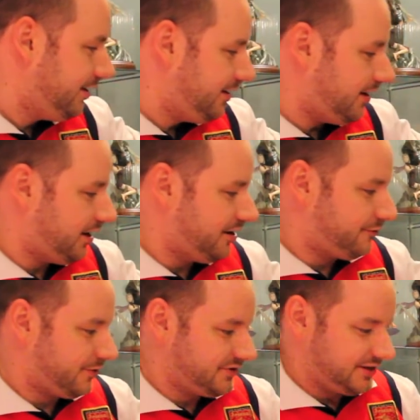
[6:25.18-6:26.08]
And of
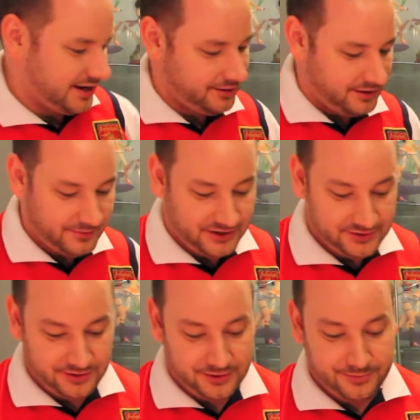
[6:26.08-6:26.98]
course, again, I
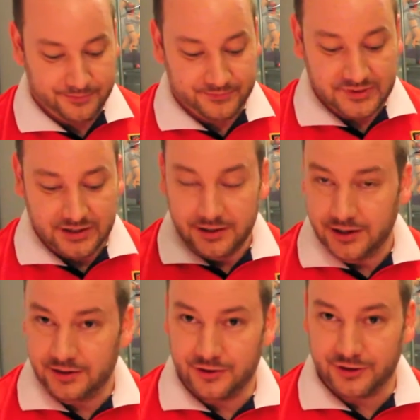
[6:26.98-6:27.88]
mentioned them
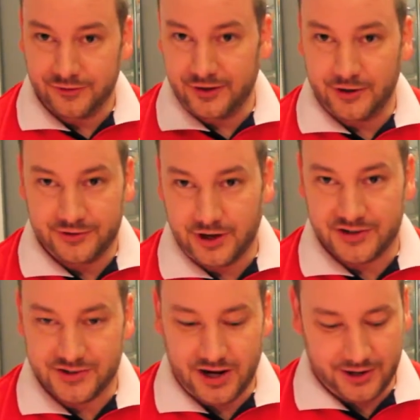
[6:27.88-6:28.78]
in an earlier video,
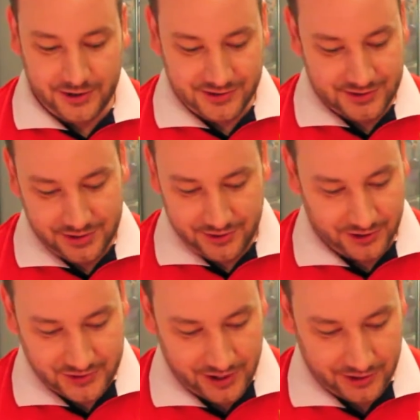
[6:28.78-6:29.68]

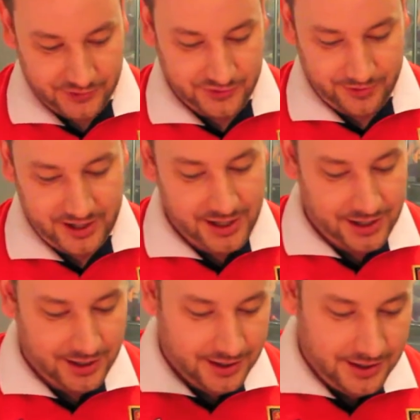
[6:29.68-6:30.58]
Darkstalkers
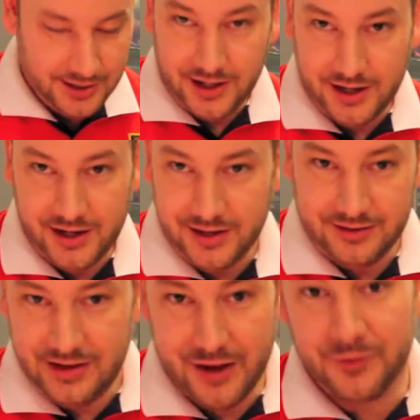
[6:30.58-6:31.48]
3,
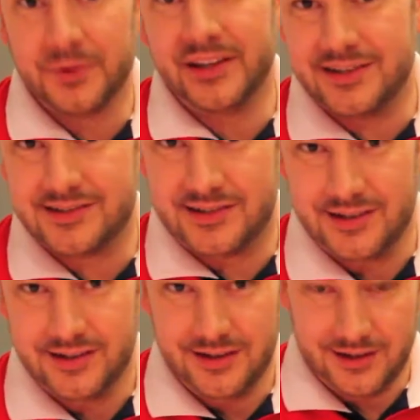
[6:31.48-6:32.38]
never released
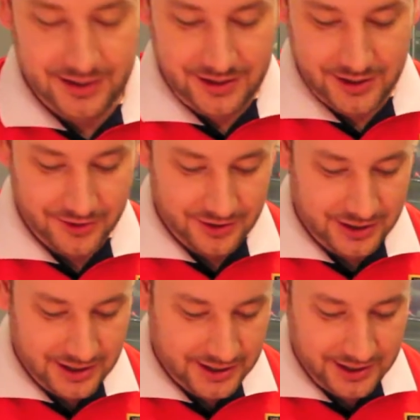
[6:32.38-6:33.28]
here in
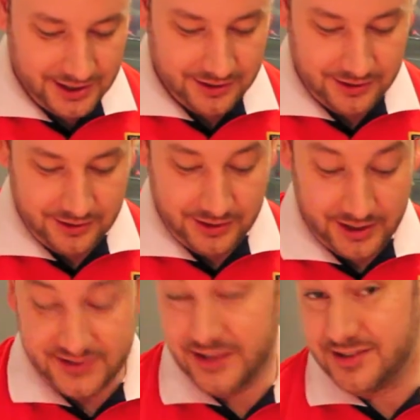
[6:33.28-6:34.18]
the
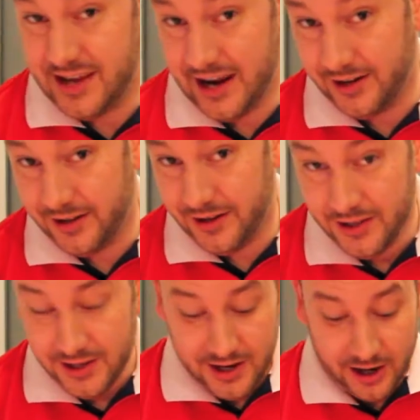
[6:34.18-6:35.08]
United States and Canada
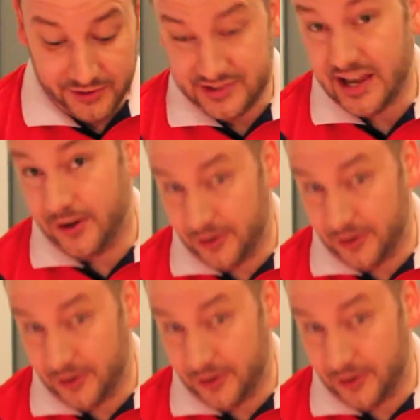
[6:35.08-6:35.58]
on the Saturn.